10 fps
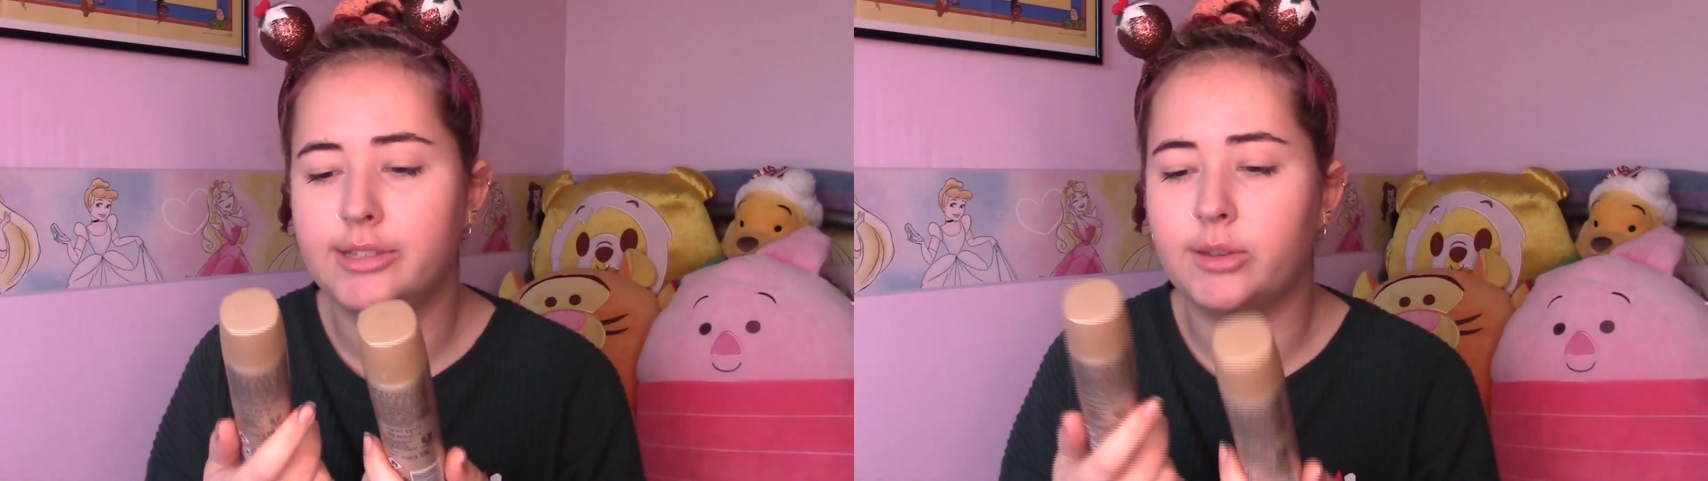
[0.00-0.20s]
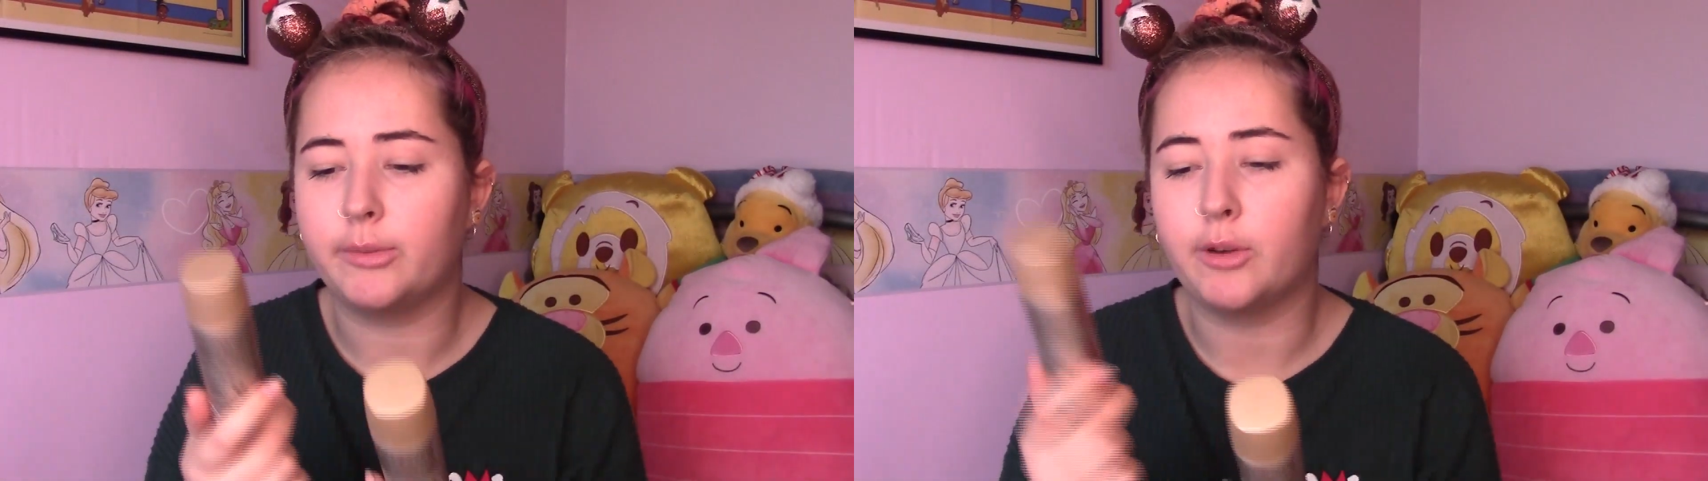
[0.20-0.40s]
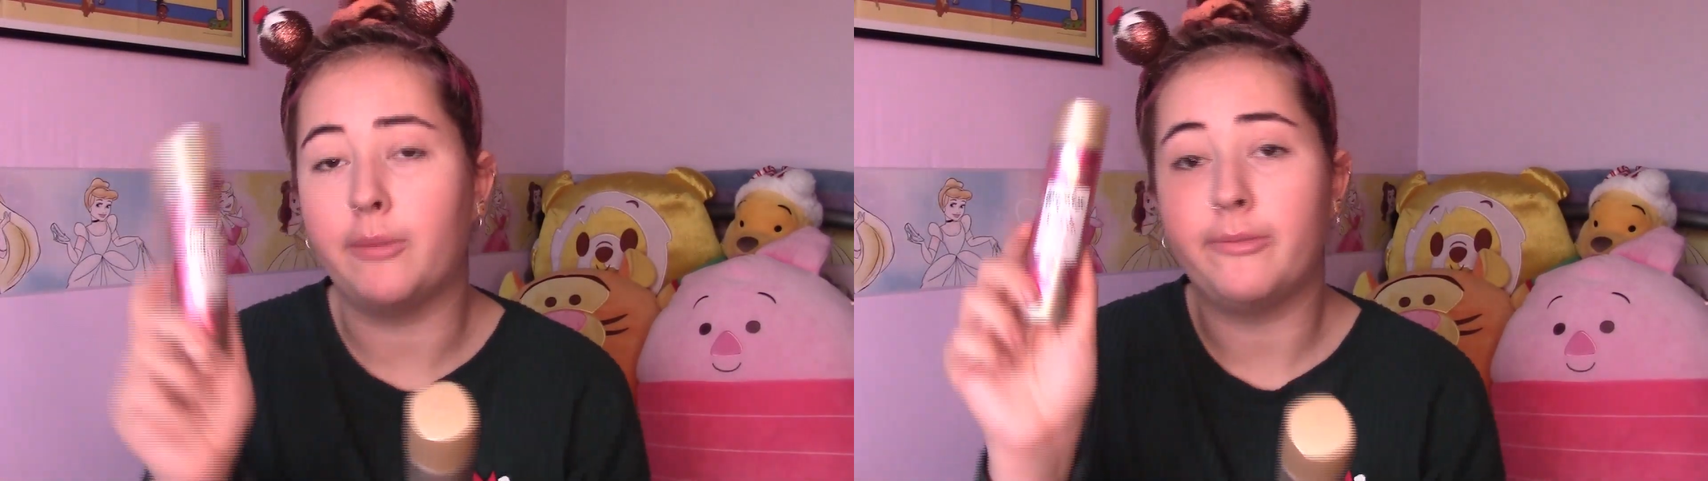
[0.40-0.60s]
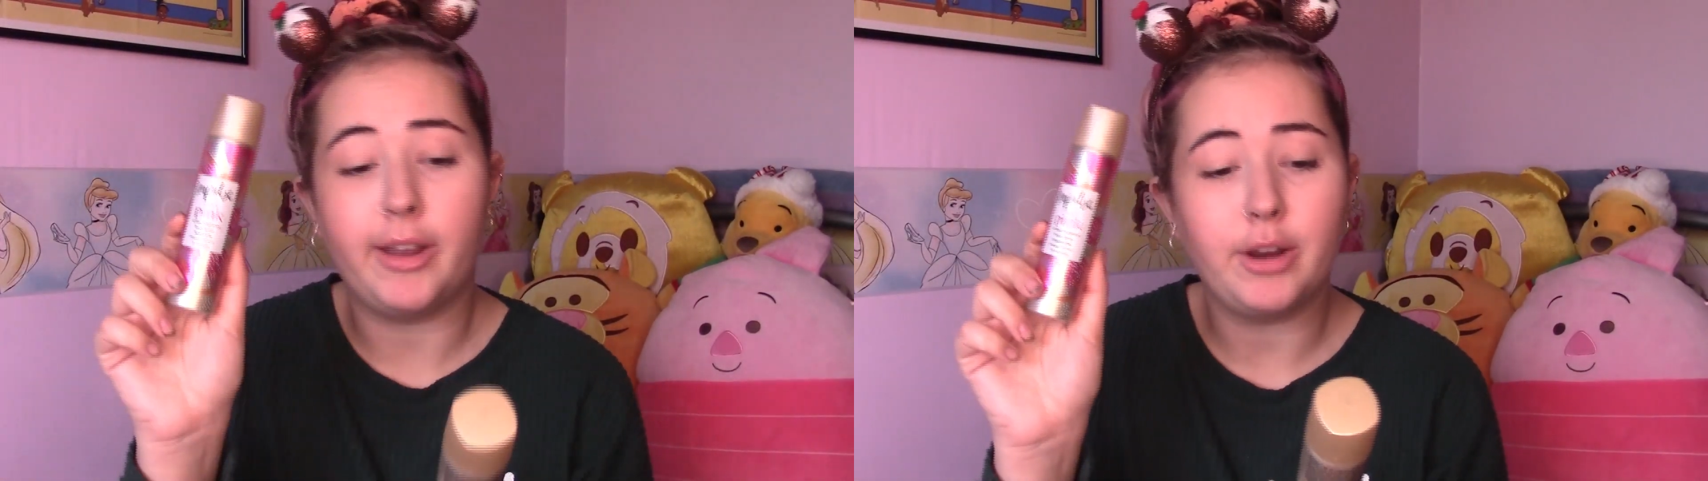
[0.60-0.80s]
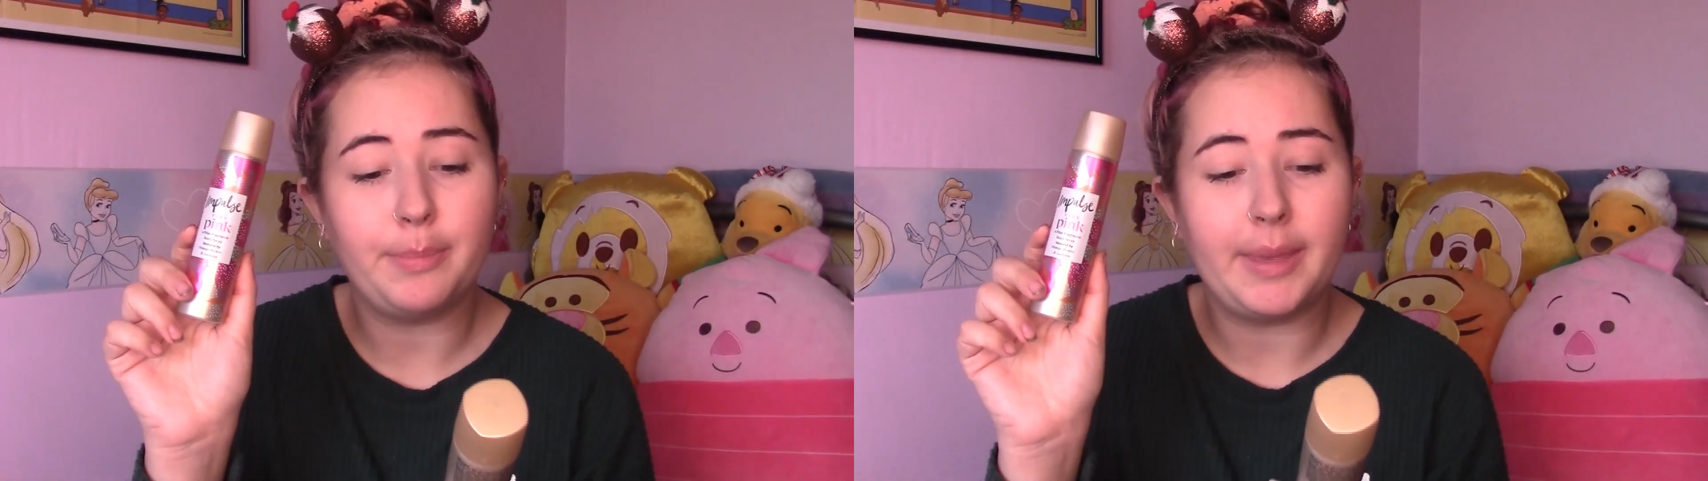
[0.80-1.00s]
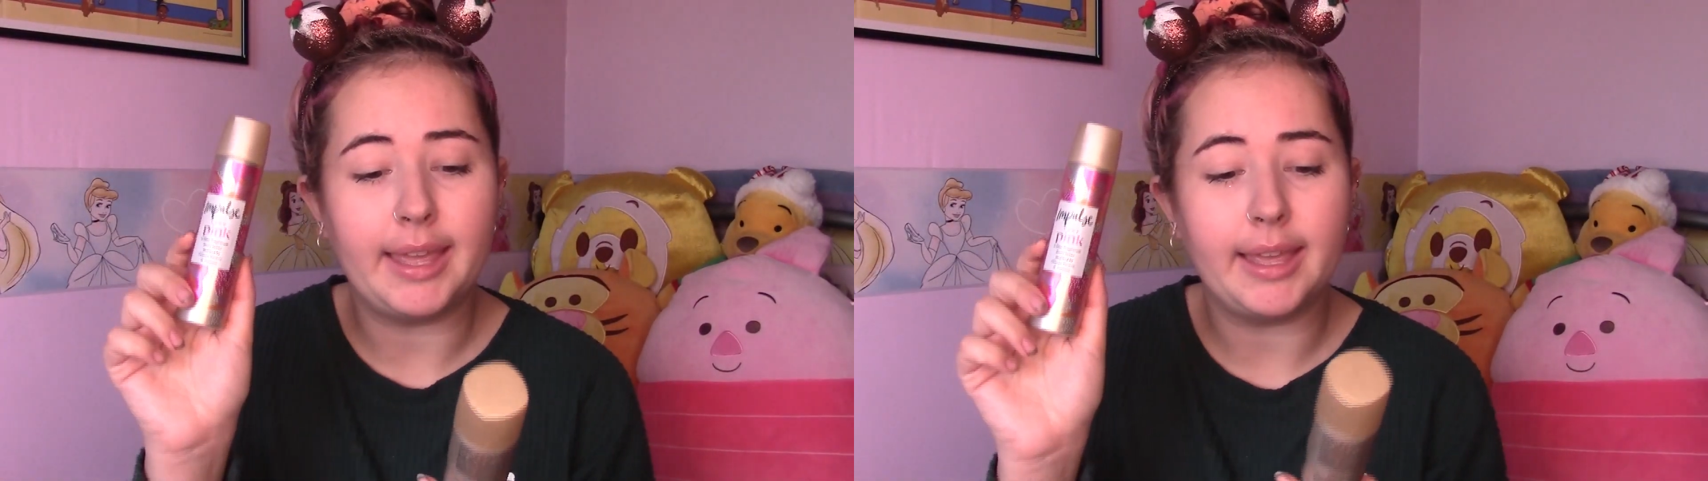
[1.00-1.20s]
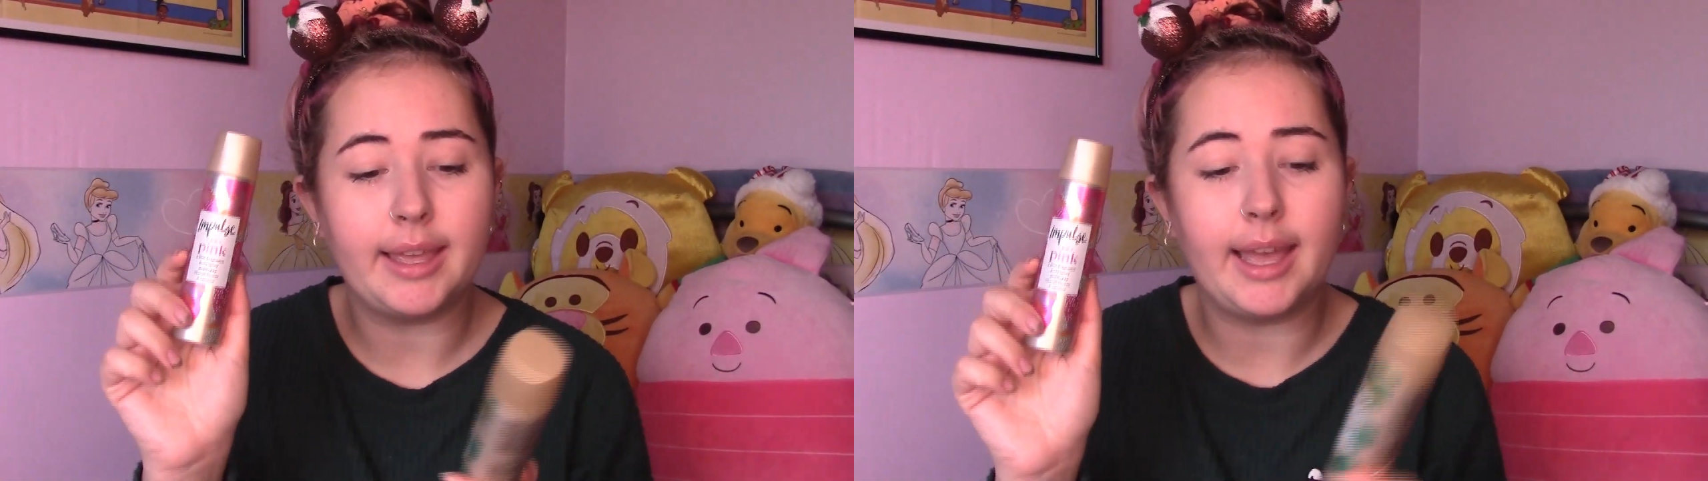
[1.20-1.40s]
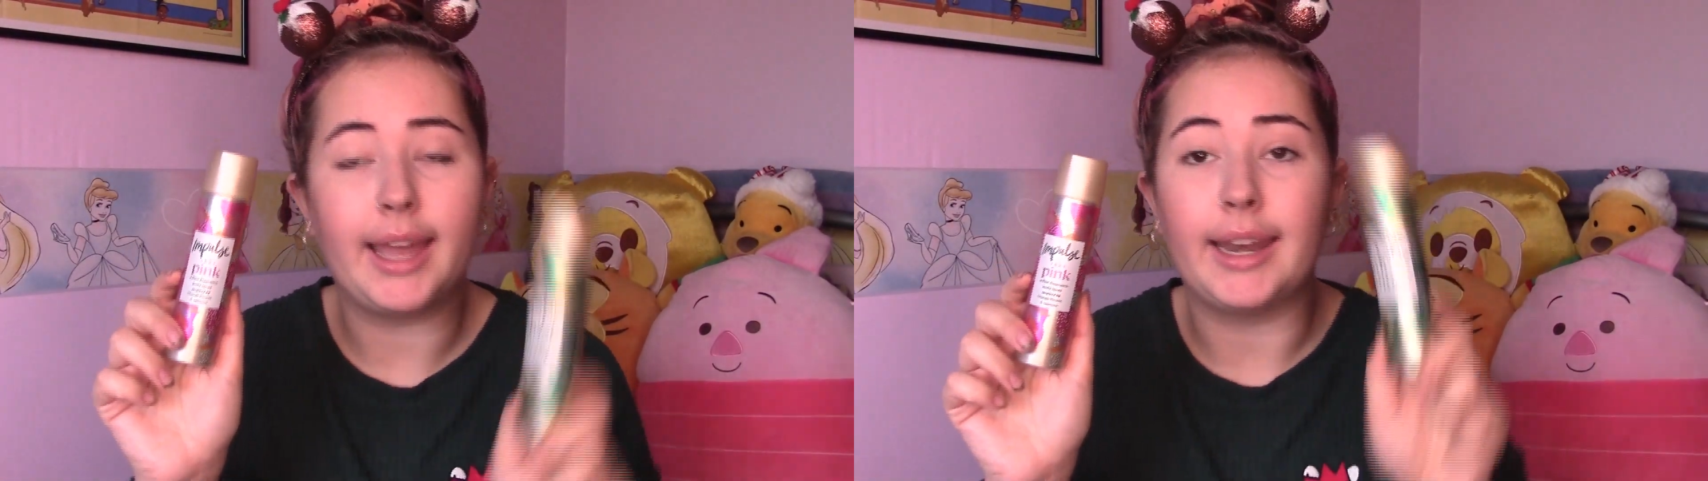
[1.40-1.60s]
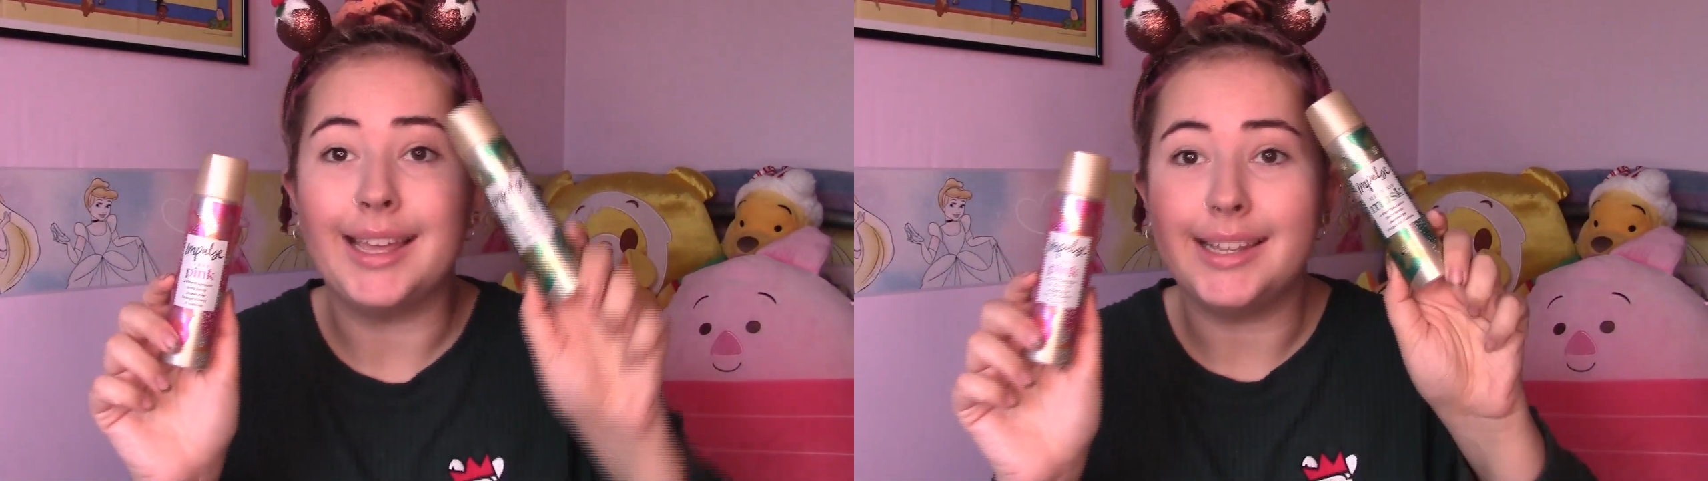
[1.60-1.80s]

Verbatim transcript: So we've got very pink and